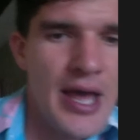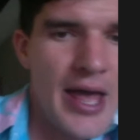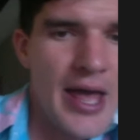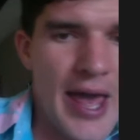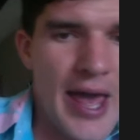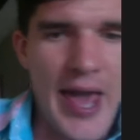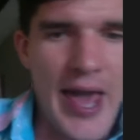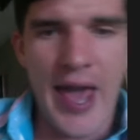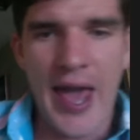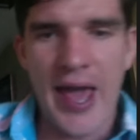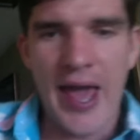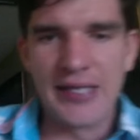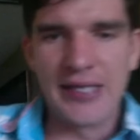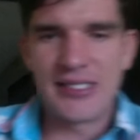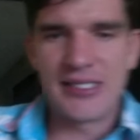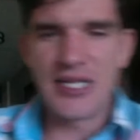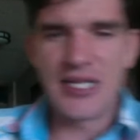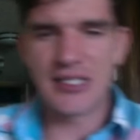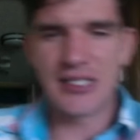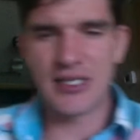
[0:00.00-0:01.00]
And
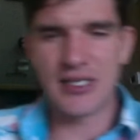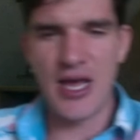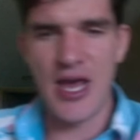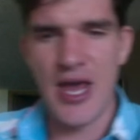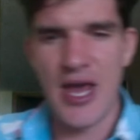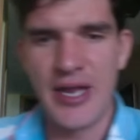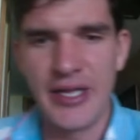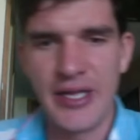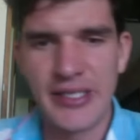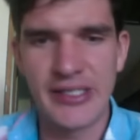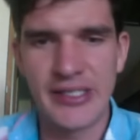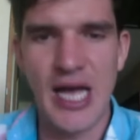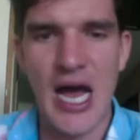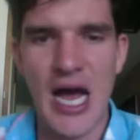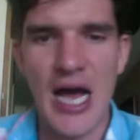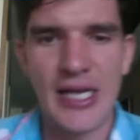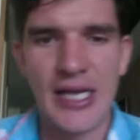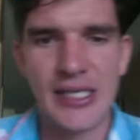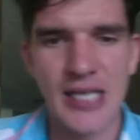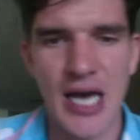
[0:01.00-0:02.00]
since then, his
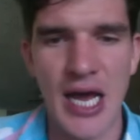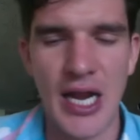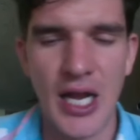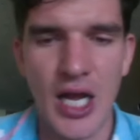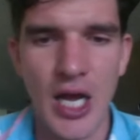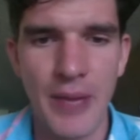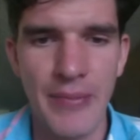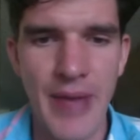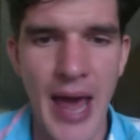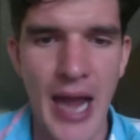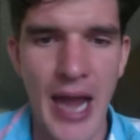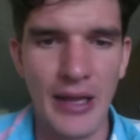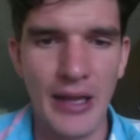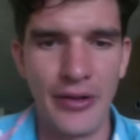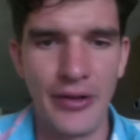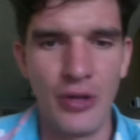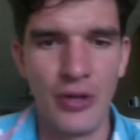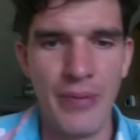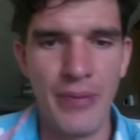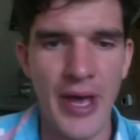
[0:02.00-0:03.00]
stock has kind of come down a
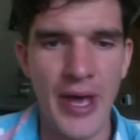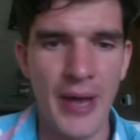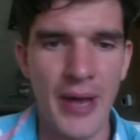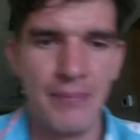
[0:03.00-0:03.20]
little bit.